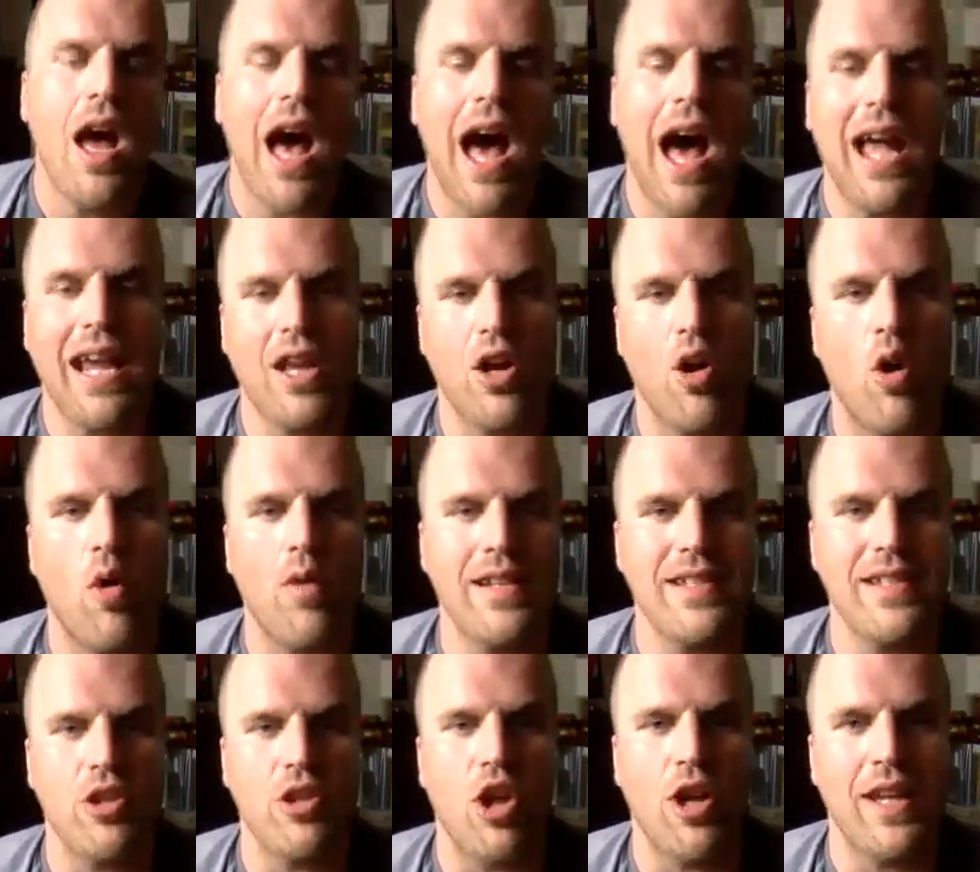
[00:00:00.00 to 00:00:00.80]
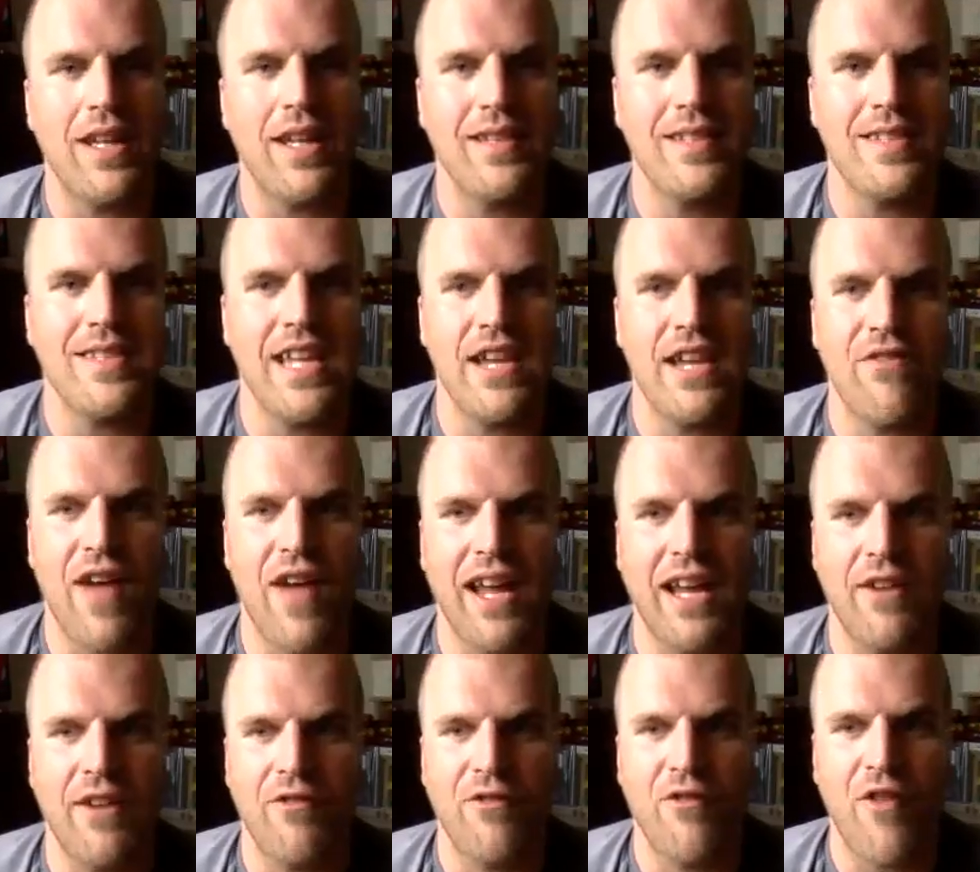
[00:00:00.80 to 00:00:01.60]
I can always look and see if I
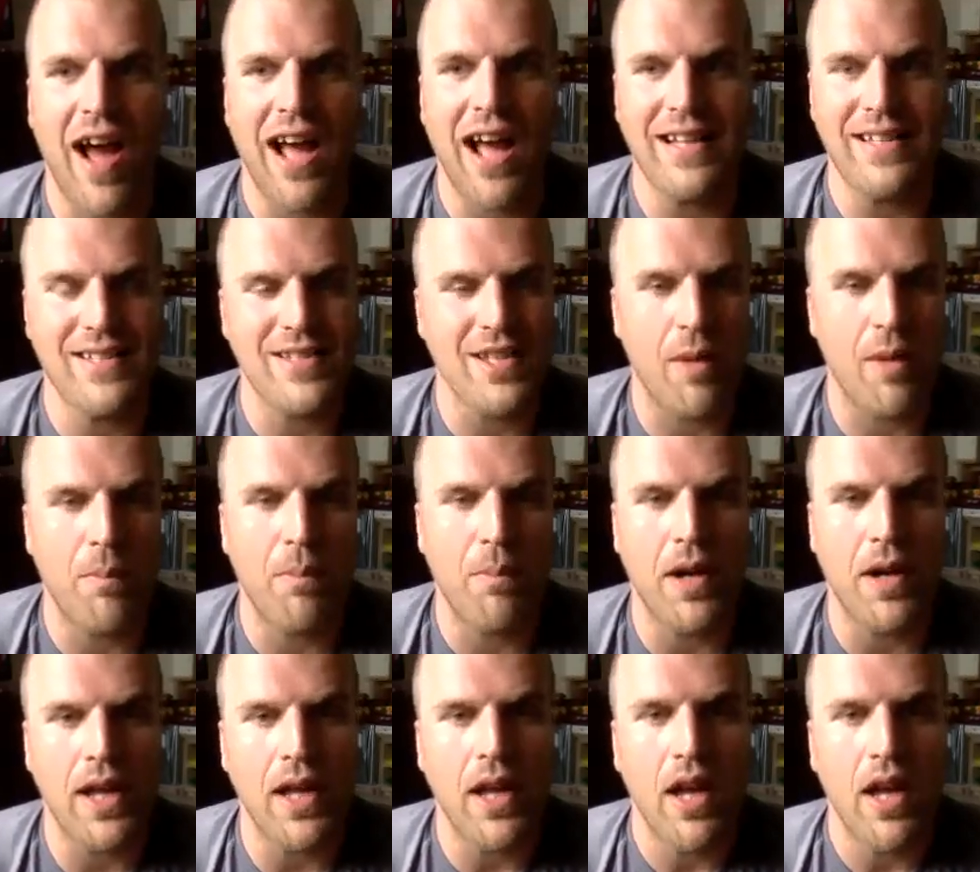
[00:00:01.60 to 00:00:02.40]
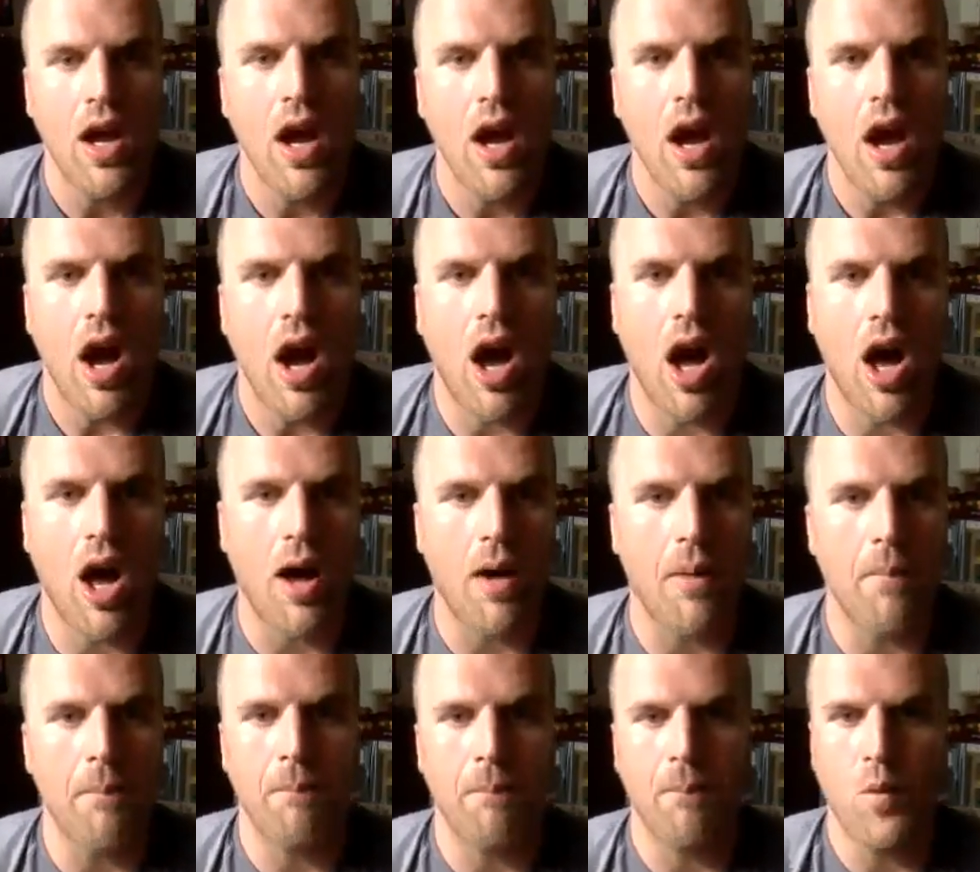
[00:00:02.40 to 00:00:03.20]
can find somebody
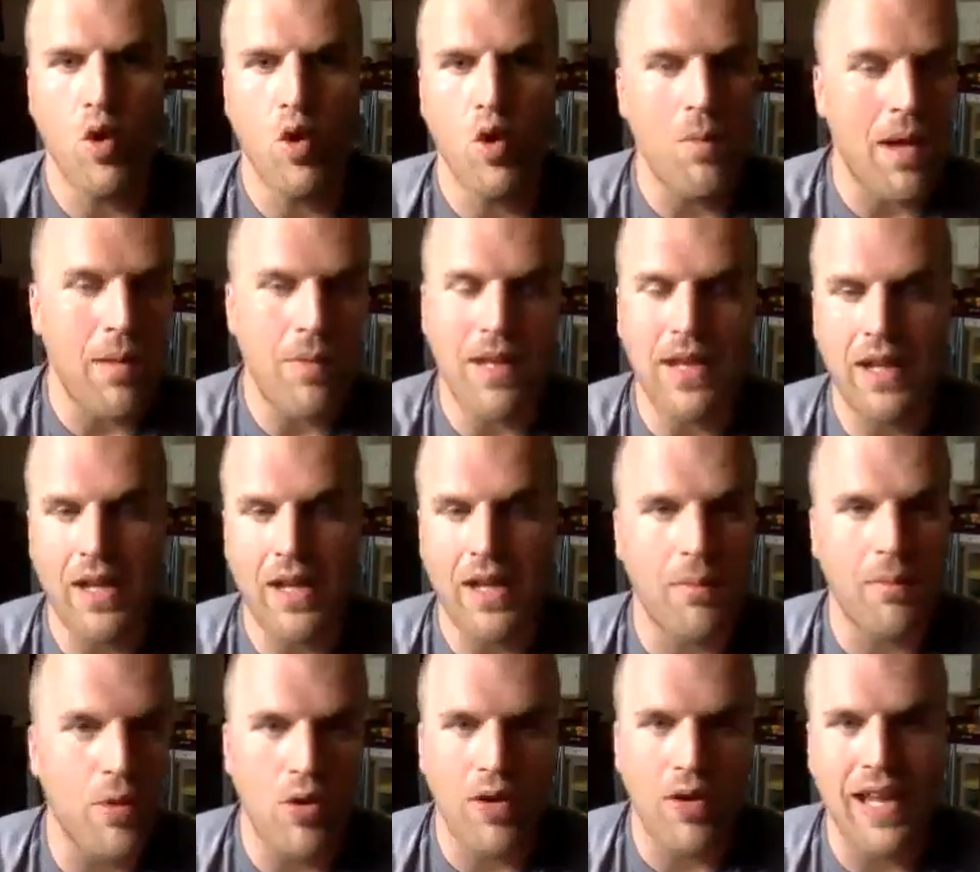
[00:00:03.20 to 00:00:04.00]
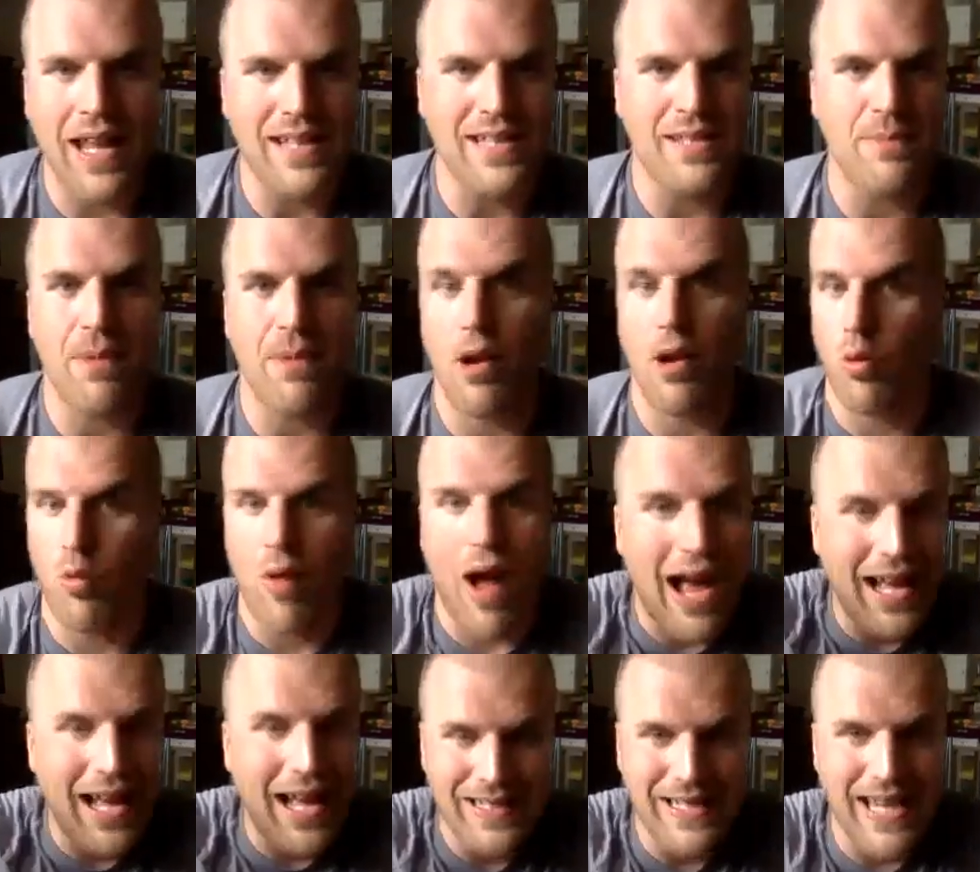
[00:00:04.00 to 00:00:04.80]
who maybe communicates better.
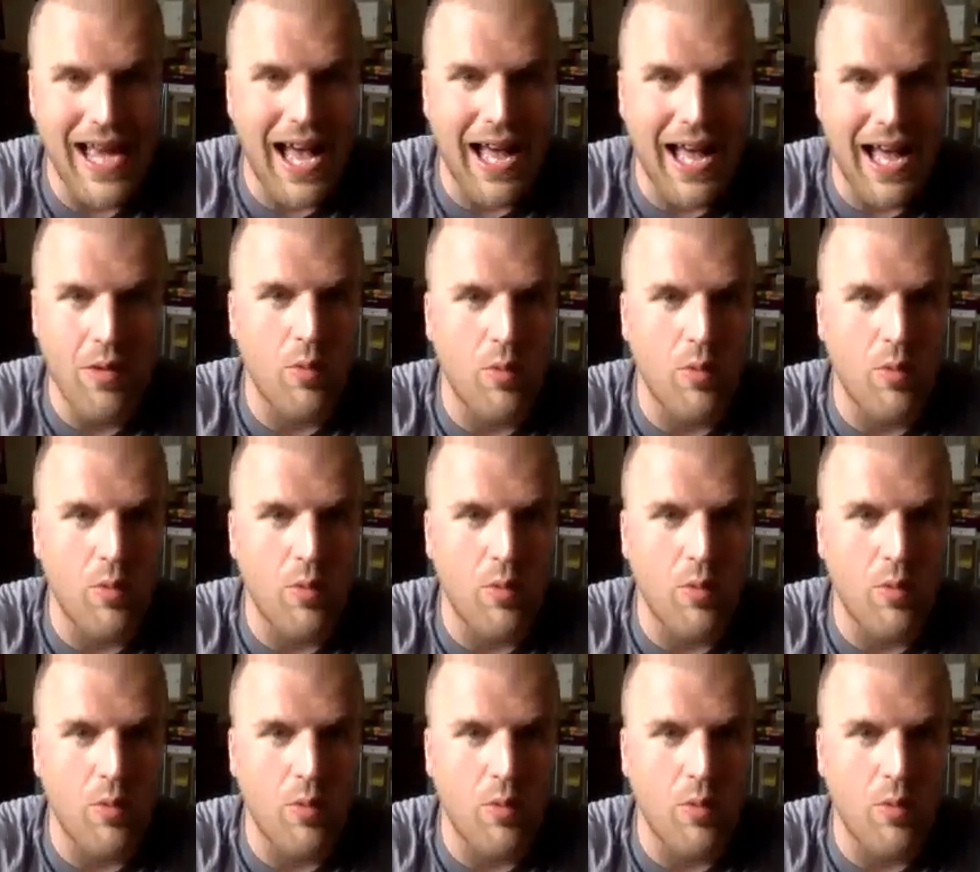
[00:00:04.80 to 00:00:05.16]
Ryan's got,